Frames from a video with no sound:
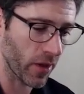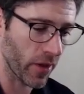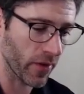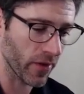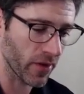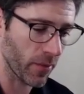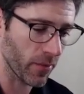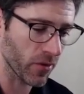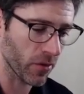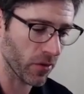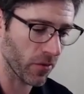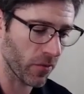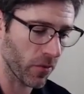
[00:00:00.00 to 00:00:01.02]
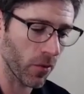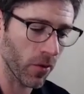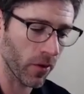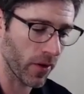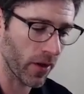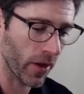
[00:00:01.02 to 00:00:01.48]
And the same is true
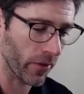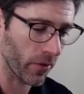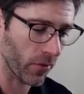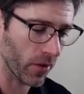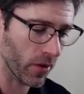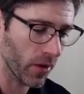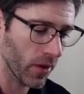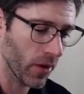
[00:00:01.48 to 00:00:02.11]
for the other one.